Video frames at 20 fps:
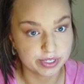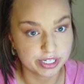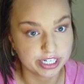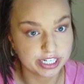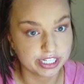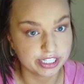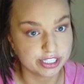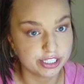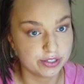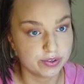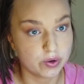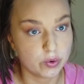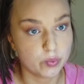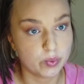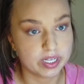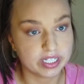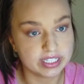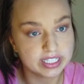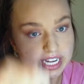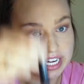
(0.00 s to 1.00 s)
we're gonna do a
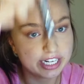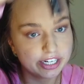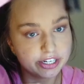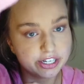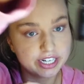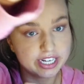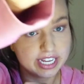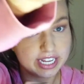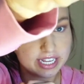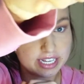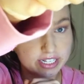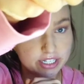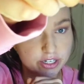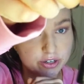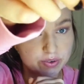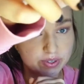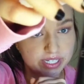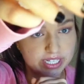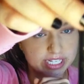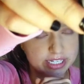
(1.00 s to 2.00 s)
wing liner again,
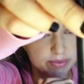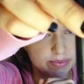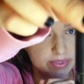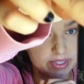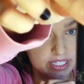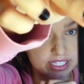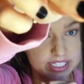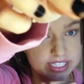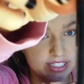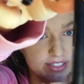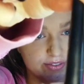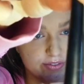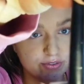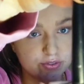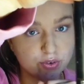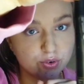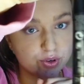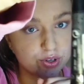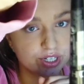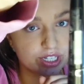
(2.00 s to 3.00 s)
going in with the
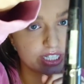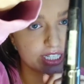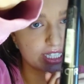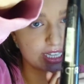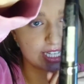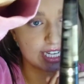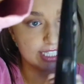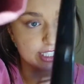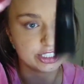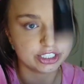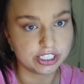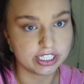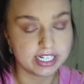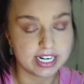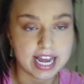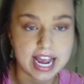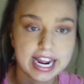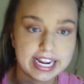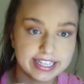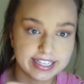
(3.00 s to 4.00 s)
Sephora
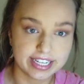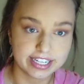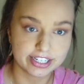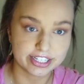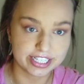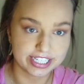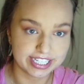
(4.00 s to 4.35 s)
collection eyeliner